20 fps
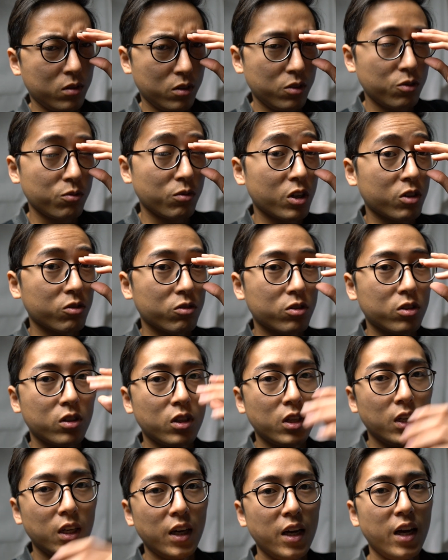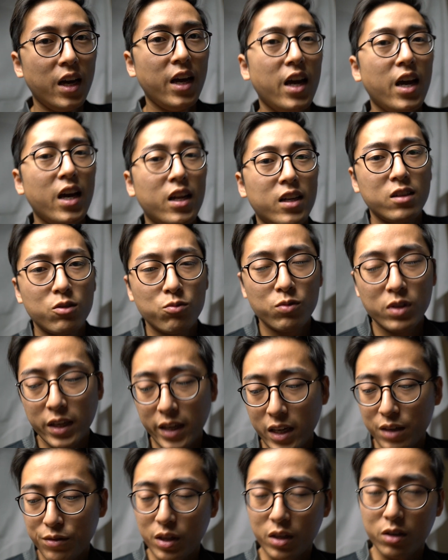Who knows? And it's really
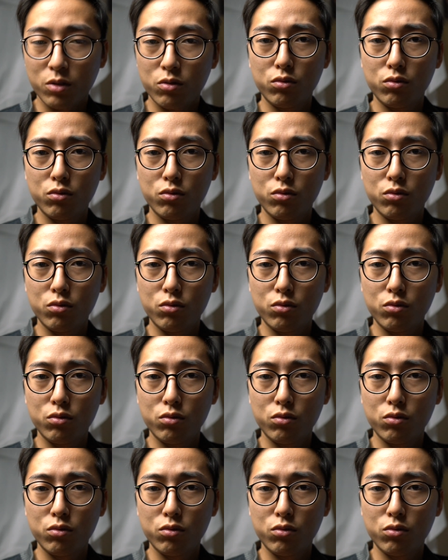heavy.